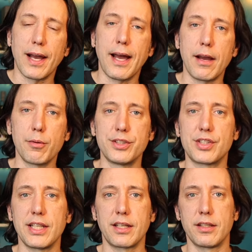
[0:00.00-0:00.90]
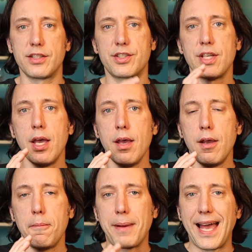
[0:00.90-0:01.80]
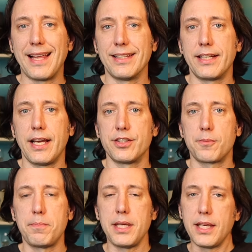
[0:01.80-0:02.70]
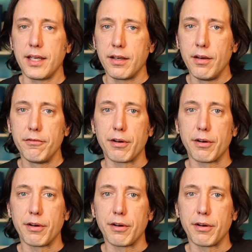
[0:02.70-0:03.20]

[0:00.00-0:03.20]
I, I always think of this palate as being